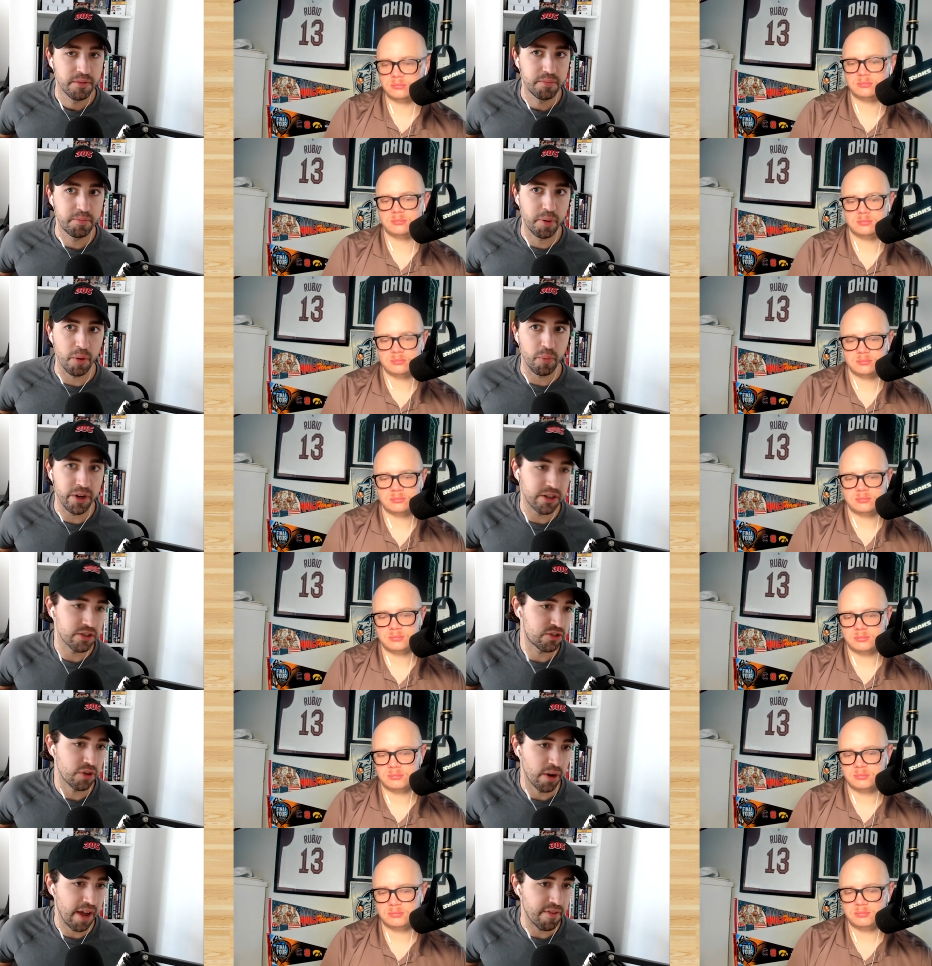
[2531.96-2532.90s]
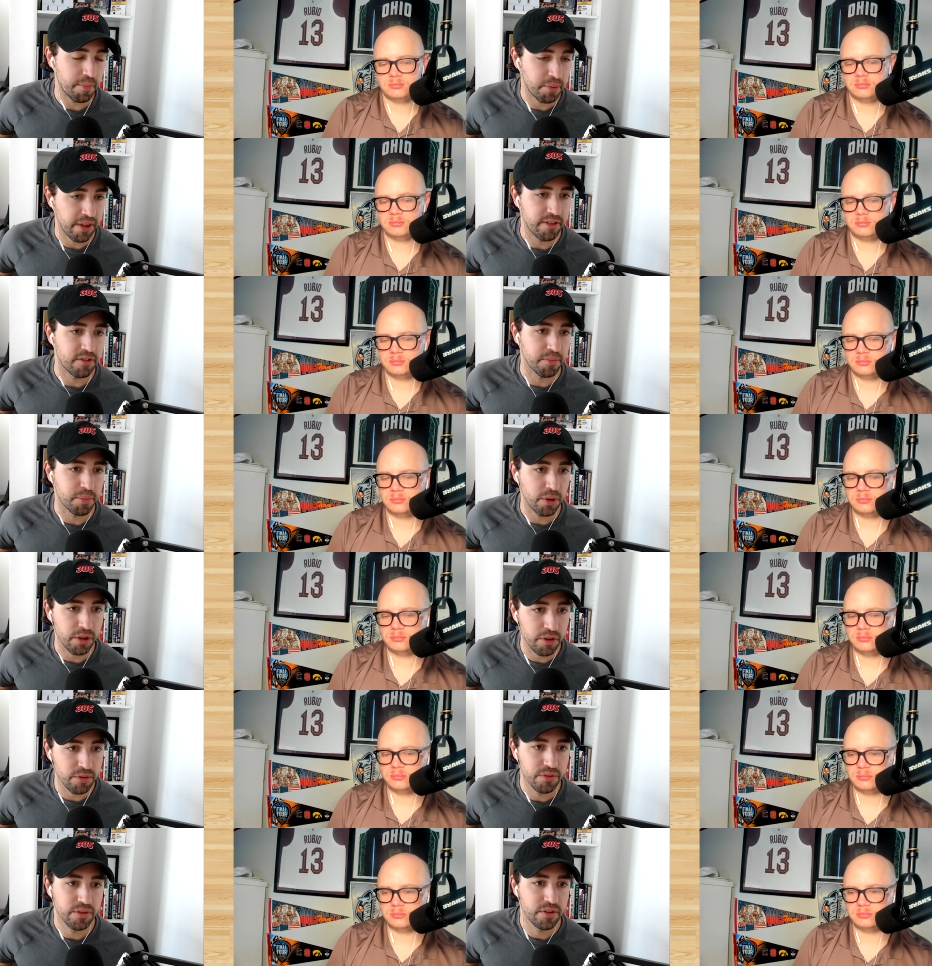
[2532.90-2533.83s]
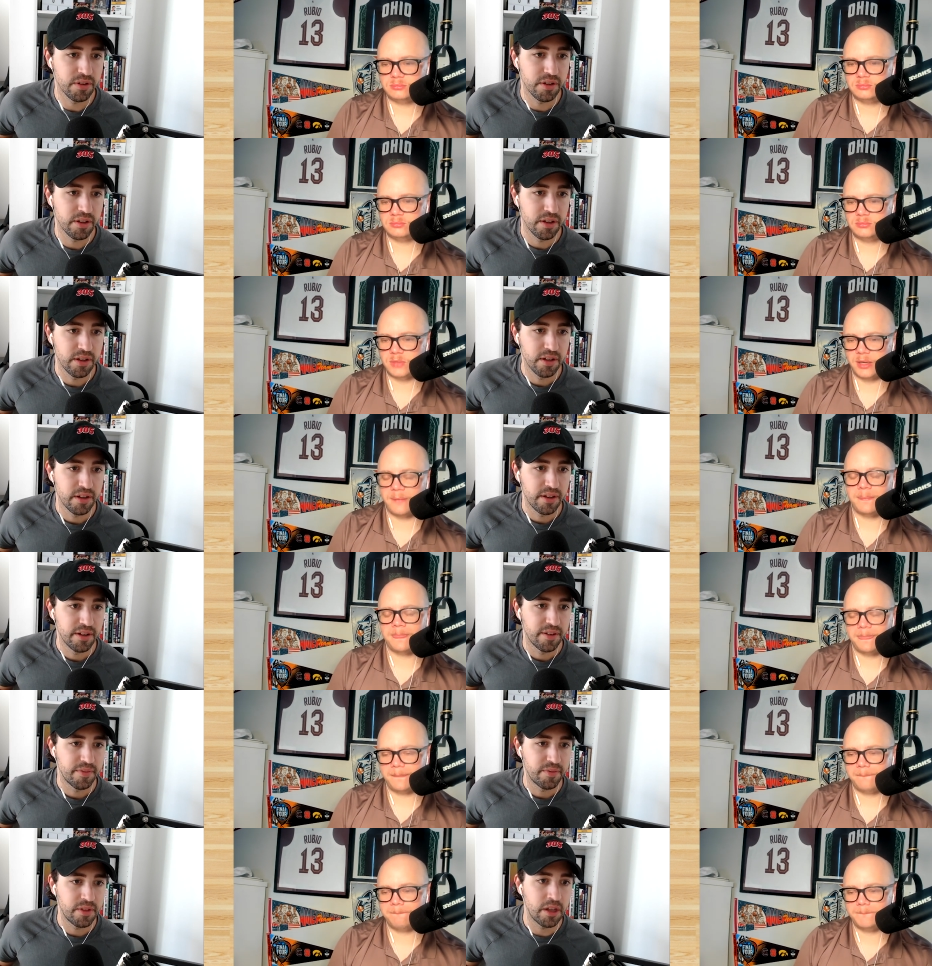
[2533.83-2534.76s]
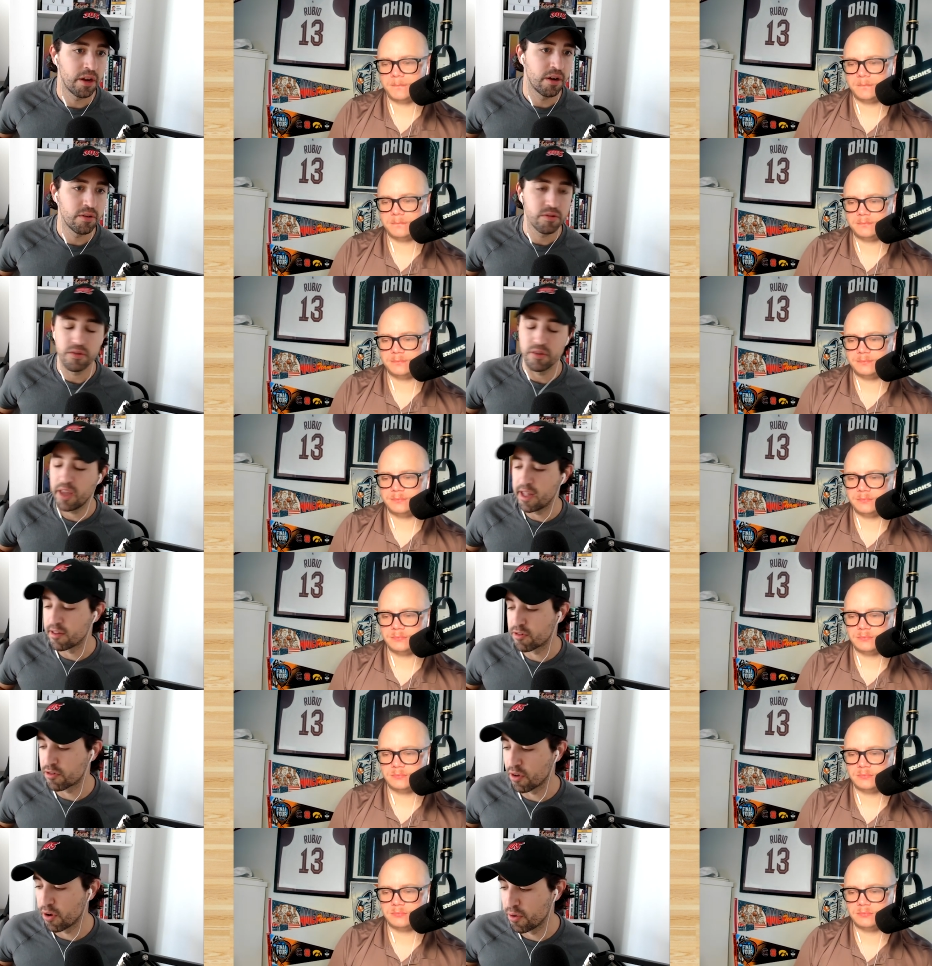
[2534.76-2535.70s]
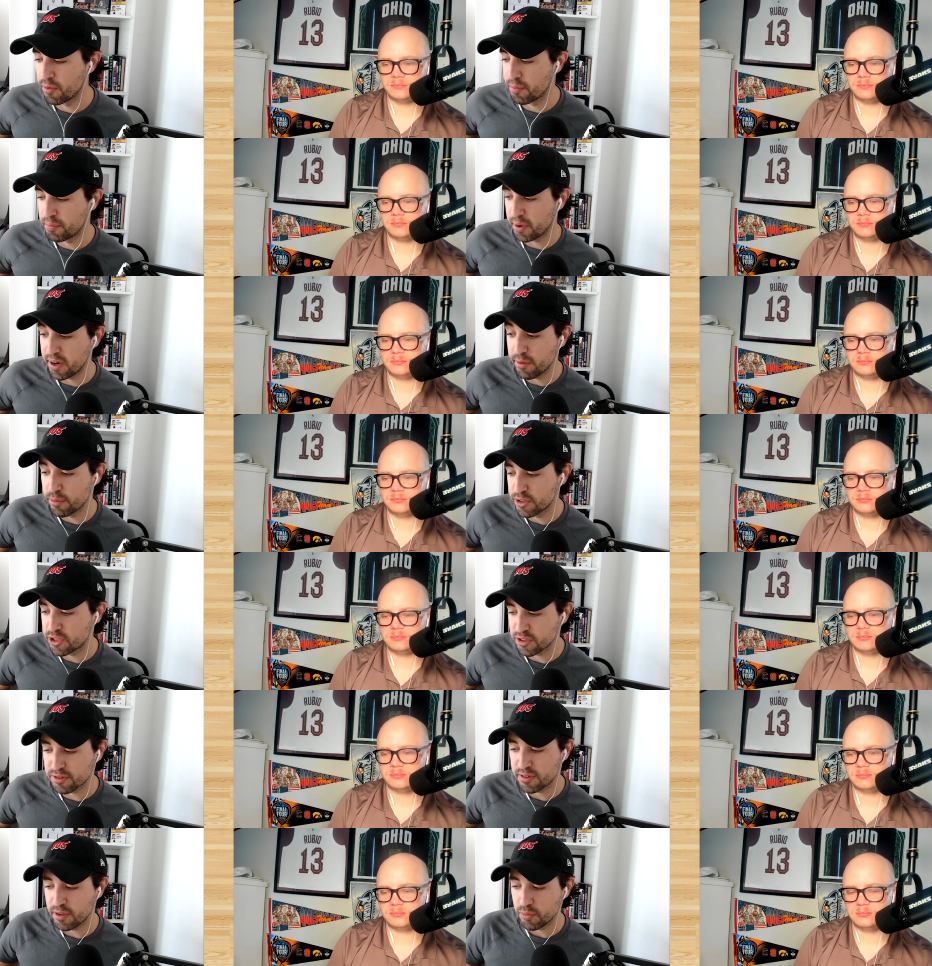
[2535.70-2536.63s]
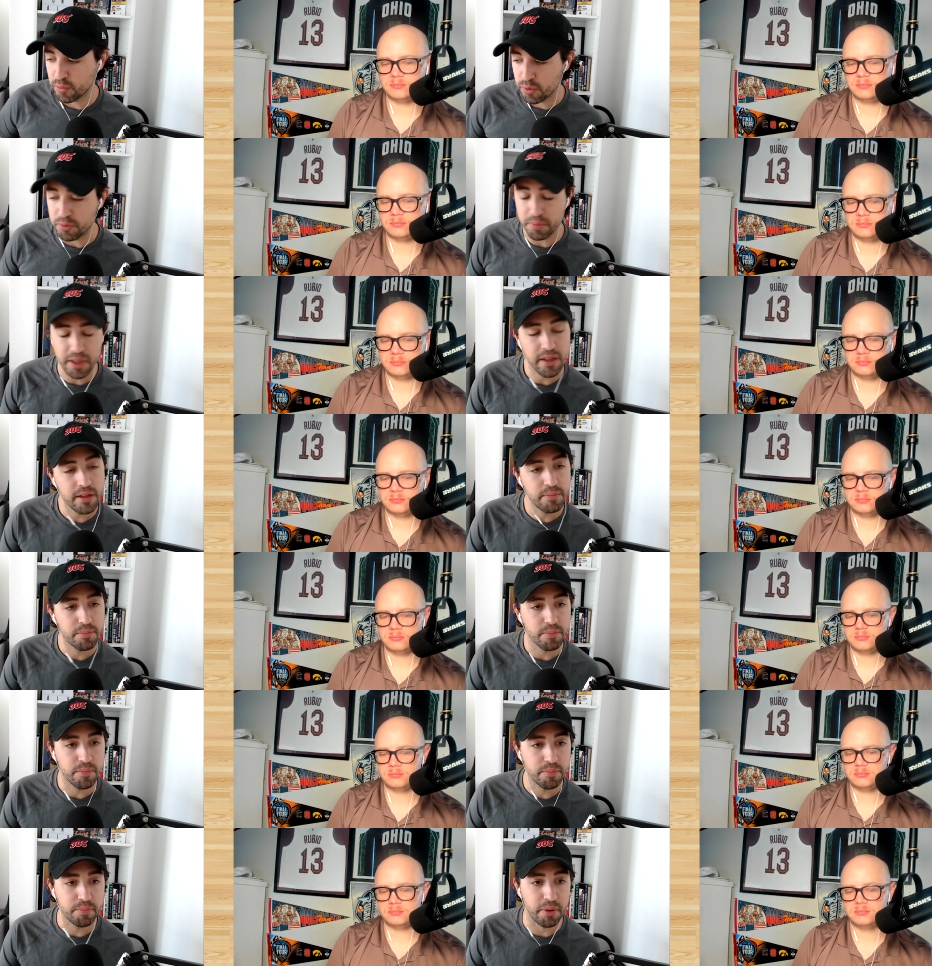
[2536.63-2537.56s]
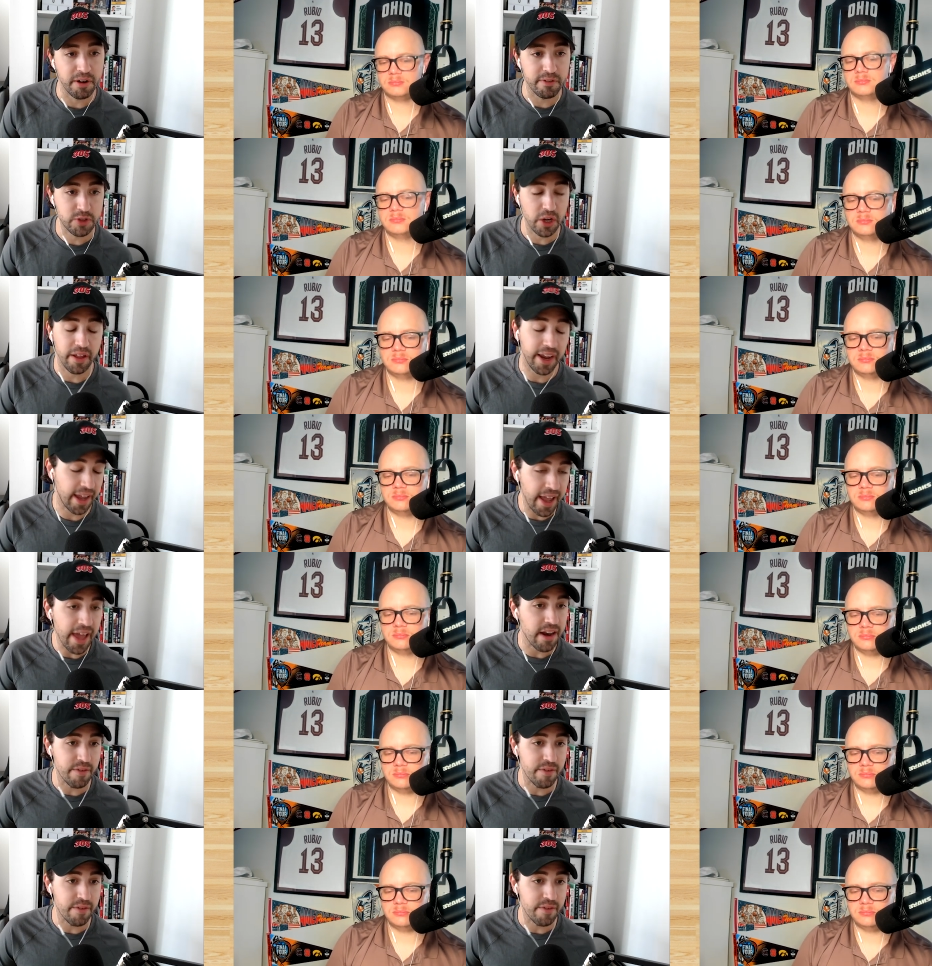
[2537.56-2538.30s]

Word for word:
Speaker 1: but we just don't have a place to put you. Yeah, you know, and so, but it would just it would be, but if like again,